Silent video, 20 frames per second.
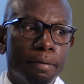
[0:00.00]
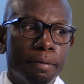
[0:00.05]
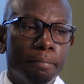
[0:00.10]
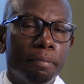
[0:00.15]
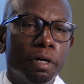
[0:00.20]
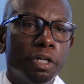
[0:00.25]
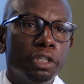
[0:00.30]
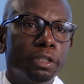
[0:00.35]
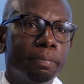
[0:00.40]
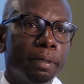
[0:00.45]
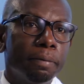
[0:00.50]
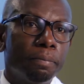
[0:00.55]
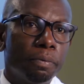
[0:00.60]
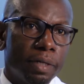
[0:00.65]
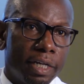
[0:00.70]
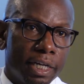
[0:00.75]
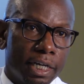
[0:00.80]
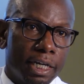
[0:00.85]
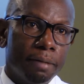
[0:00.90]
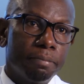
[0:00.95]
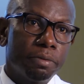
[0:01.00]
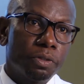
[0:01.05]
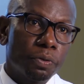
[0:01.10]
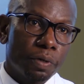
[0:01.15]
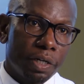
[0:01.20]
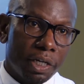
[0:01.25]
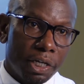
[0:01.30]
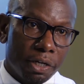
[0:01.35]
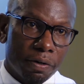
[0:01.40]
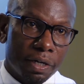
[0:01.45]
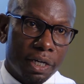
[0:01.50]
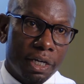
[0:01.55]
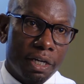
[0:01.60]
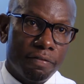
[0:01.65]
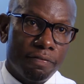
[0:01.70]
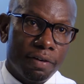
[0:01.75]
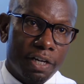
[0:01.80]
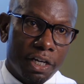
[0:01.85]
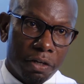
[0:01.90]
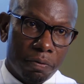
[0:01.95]
most people, when they come to a hearing aid
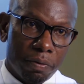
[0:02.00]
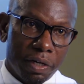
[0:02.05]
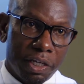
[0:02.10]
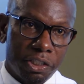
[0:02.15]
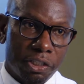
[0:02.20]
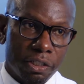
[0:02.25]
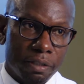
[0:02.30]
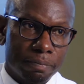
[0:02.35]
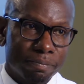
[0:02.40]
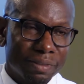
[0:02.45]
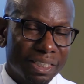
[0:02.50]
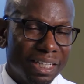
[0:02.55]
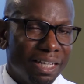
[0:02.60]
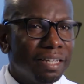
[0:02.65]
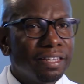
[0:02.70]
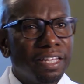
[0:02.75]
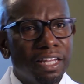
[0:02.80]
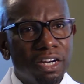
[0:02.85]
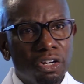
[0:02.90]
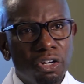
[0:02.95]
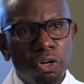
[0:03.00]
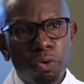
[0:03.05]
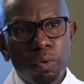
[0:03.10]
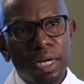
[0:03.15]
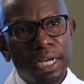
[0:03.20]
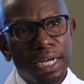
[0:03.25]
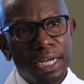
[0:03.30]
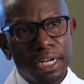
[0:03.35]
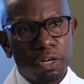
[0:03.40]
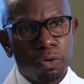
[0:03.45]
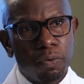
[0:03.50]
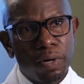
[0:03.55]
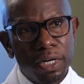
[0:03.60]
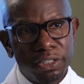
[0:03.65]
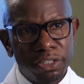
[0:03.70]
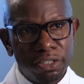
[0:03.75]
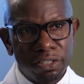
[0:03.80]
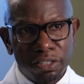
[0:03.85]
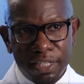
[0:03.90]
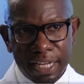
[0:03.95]
evaluation, they don't know what kind of
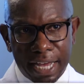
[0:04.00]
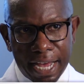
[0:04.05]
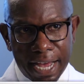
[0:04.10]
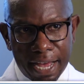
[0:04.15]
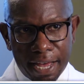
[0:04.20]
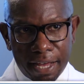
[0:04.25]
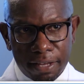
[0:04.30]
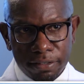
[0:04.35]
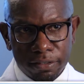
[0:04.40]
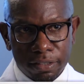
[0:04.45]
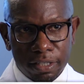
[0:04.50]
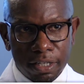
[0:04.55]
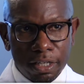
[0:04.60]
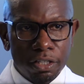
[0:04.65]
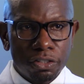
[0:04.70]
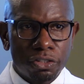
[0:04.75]
questions to ask.